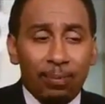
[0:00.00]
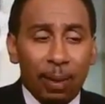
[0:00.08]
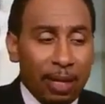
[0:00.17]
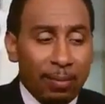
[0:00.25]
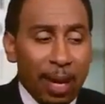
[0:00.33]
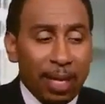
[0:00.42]

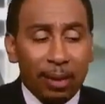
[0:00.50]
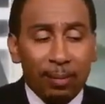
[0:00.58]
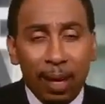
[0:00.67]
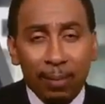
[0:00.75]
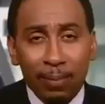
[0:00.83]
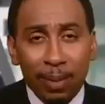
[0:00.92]
Peyton
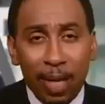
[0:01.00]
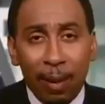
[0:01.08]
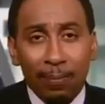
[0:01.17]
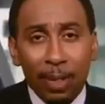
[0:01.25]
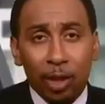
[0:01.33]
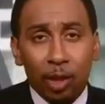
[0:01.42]
Manning might be,
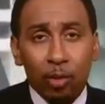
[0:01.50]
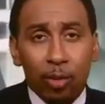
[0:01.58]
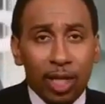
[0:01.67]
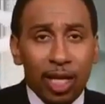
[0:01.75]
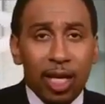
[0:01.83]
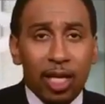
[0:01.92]
not be
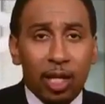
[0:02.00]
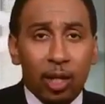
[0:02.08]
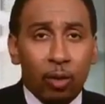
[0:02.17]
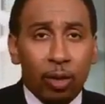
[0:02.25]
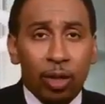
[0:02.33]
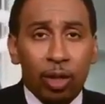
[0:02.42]
too keen
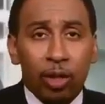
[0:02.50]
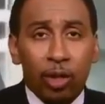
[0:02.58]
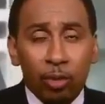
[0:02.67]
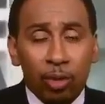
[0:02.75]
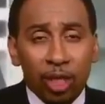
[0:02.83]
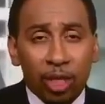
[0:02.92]
in order to
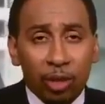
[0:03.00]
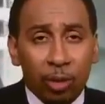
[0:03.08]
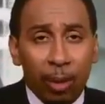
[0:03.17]
do this,